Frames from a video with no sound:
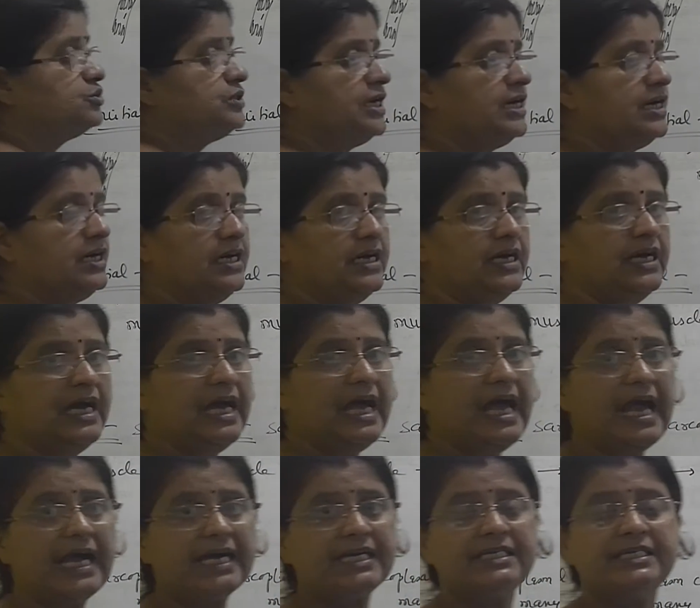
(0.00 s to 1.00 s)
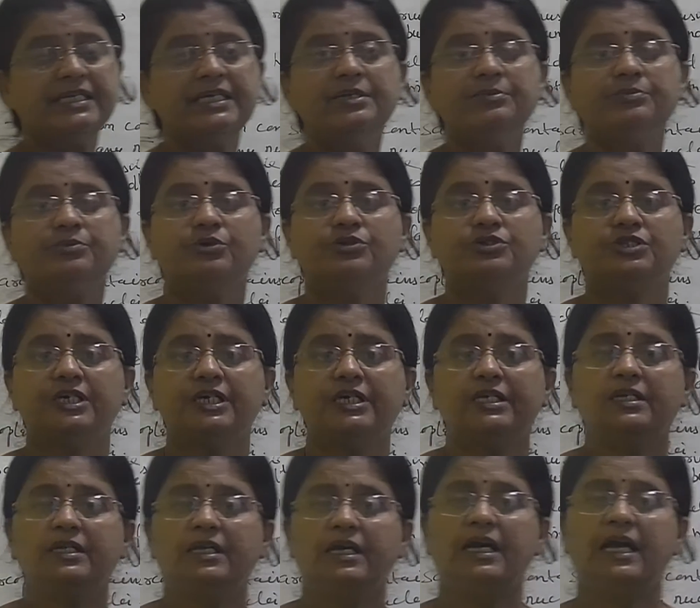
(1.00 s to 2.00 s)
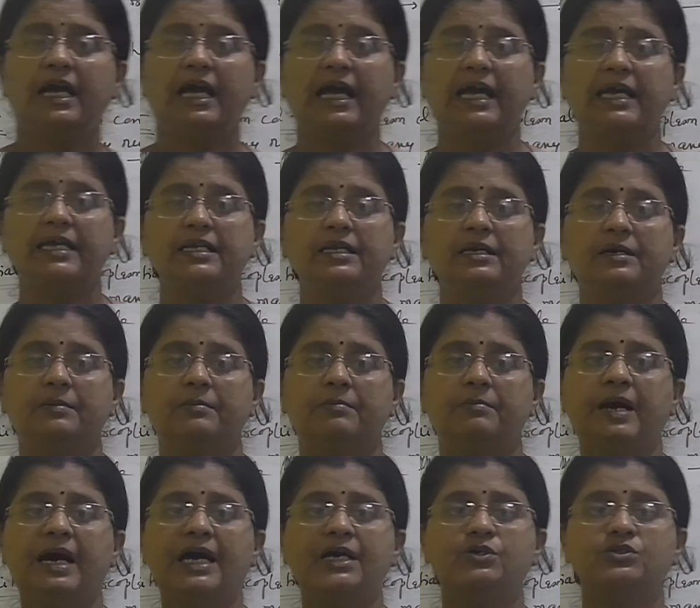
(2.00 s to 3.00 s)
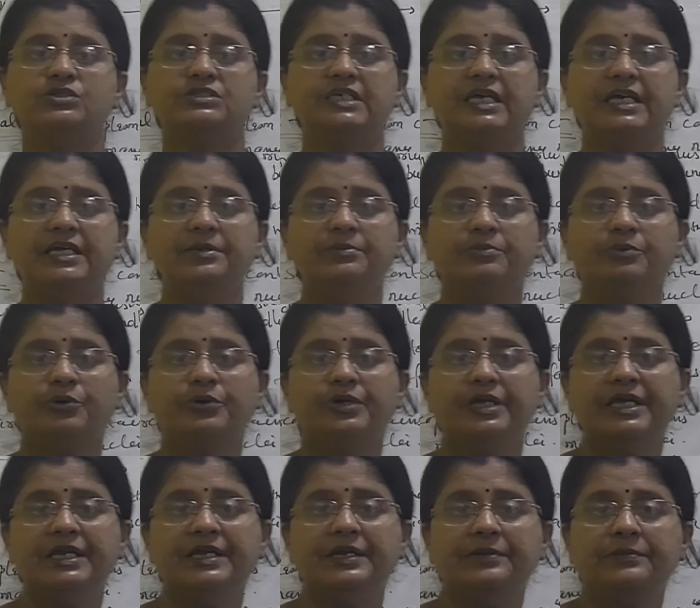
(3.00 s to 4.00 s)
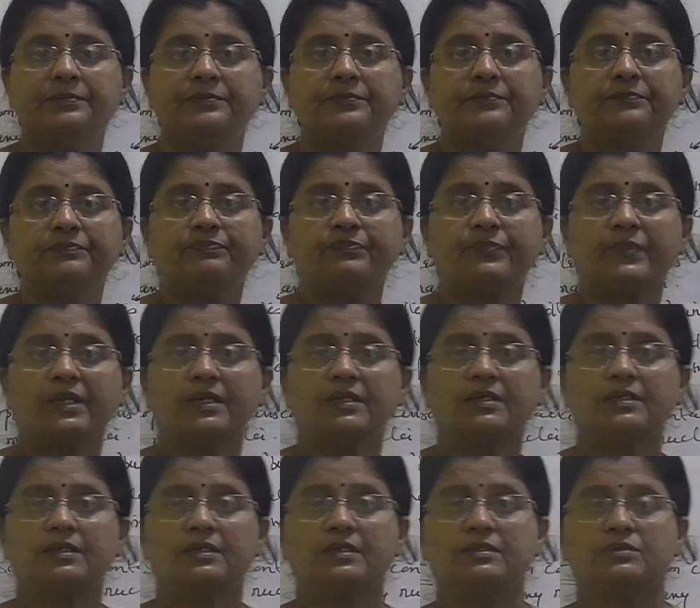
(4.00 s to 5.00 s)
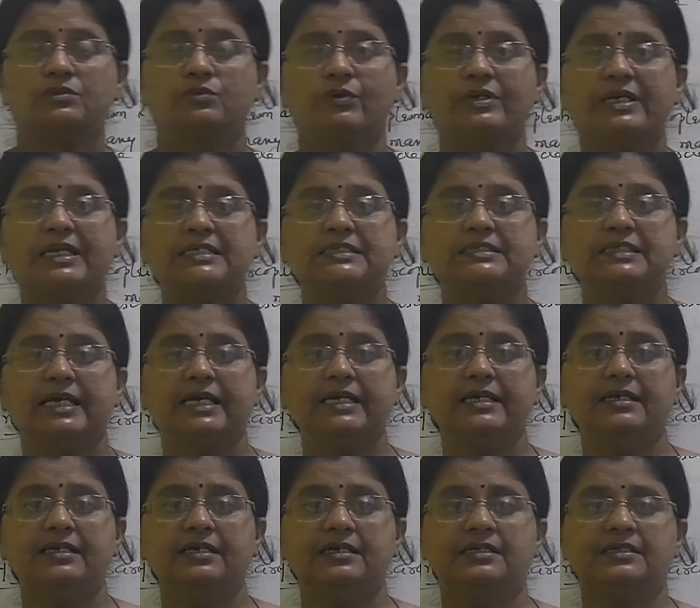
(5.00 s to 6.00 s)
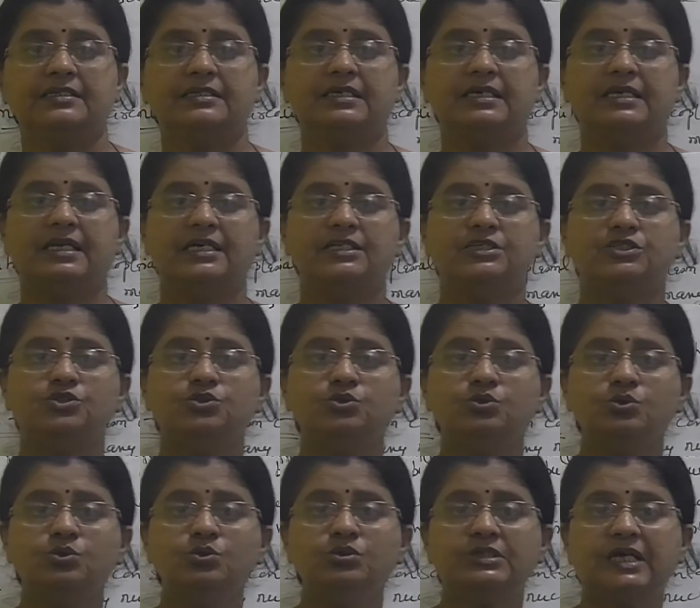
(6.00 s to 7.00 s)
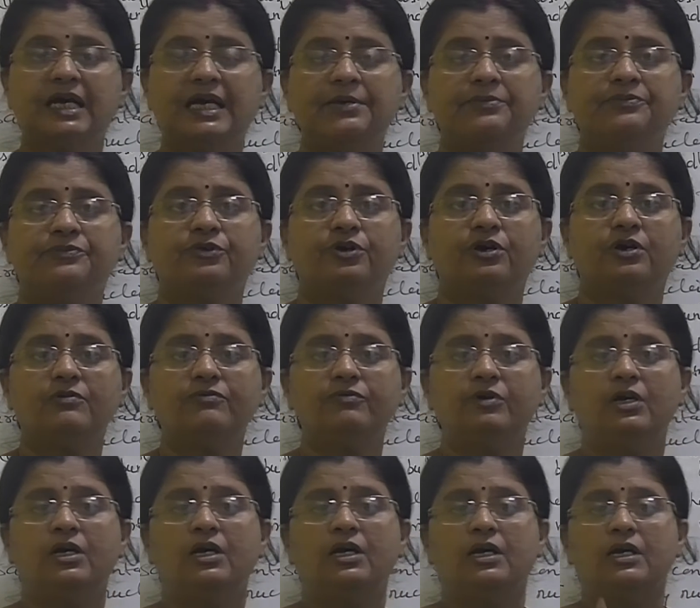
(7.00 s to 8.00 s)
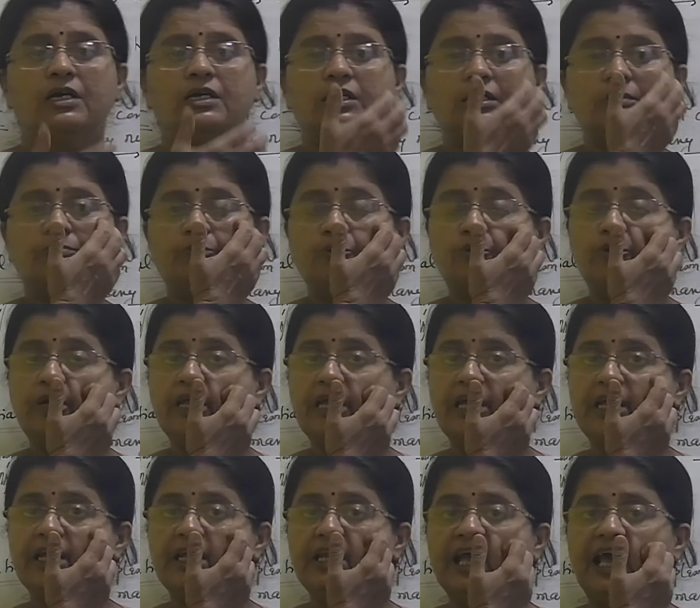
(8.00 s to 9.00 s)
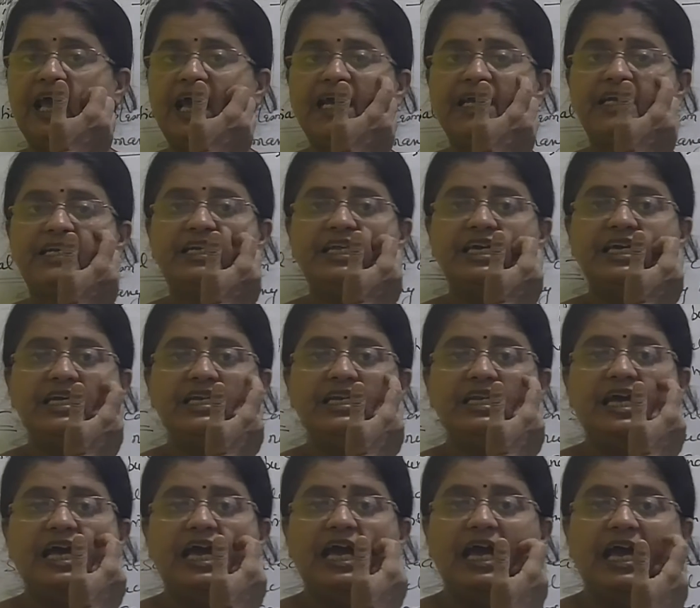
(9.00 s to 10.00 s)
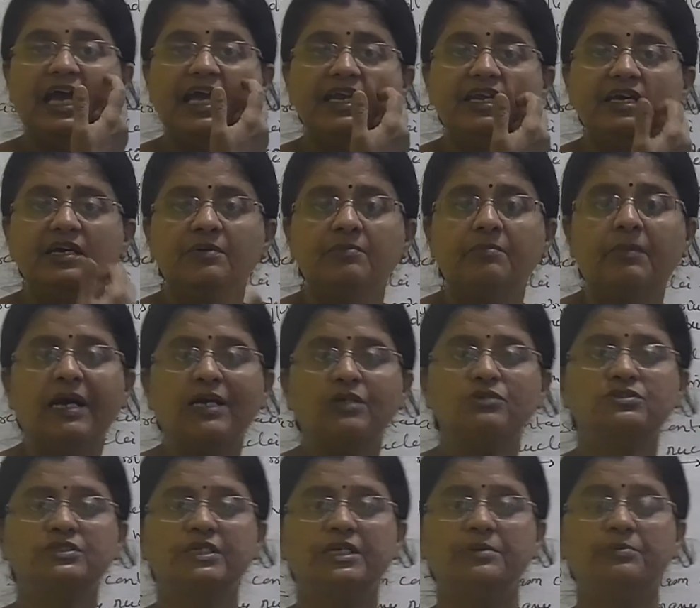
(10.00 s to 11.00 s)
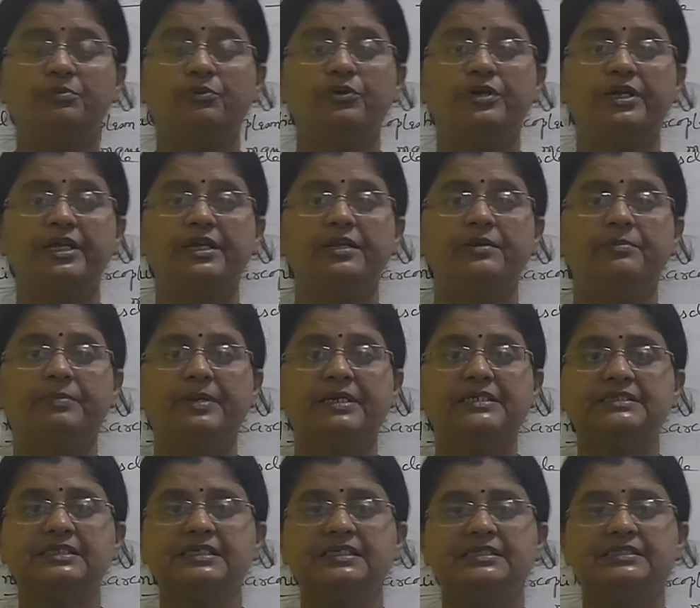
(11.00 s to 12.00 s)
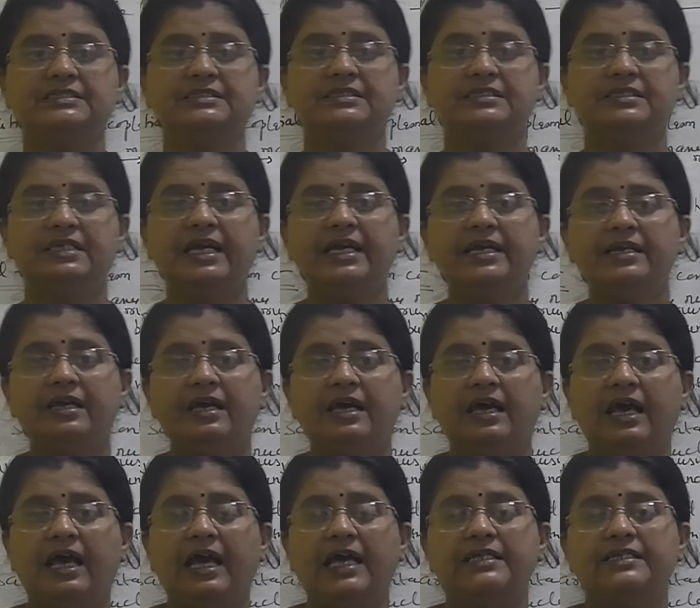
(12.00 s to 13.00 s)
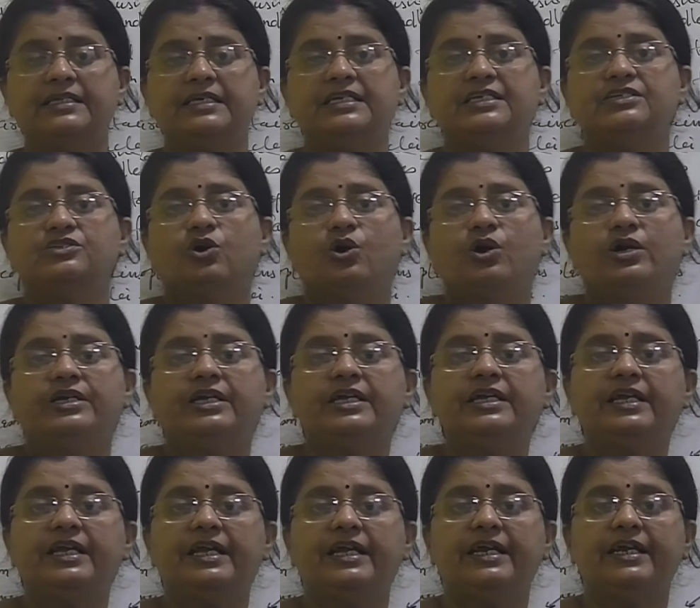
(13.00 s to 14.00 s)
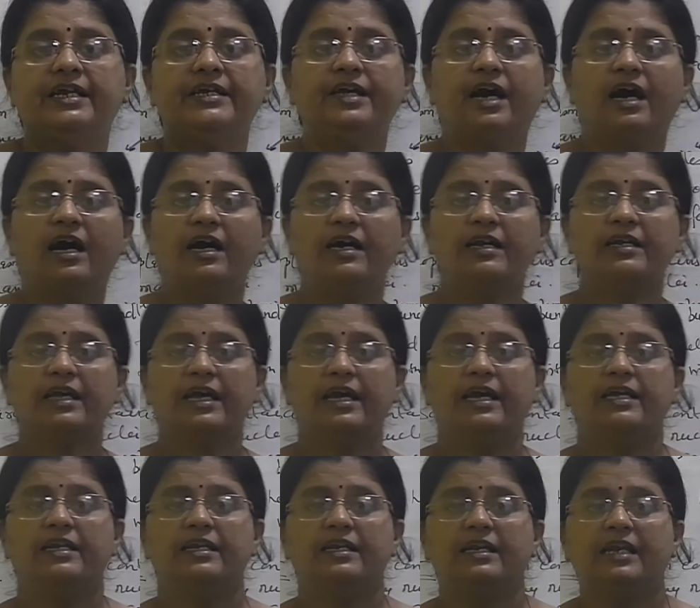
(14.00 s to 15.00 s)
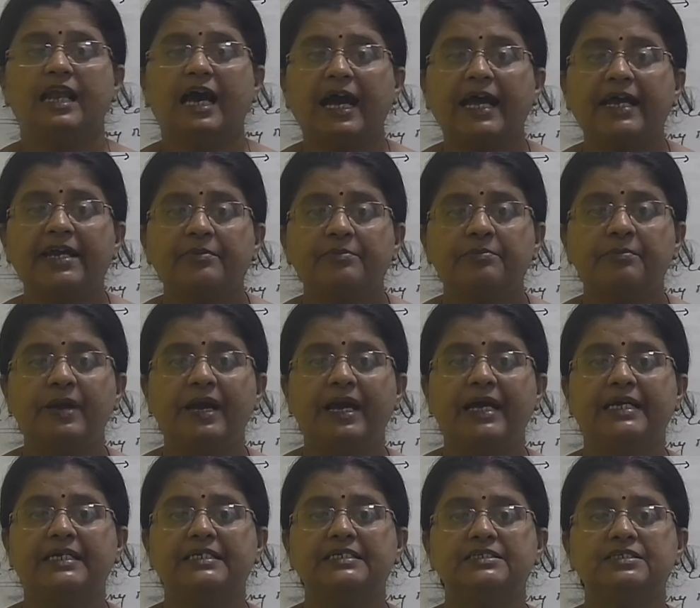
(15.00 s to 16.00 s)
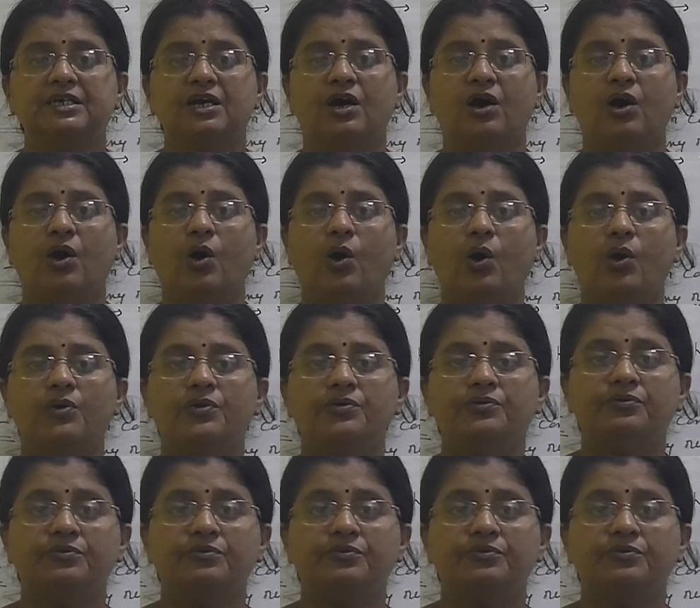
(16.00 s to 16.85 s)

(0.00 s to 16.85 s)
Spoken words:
the actin protein and myosin protein. So what I said, there are two types of protein, actin and myosin protein presence, right? And there is alternate dark and light bands on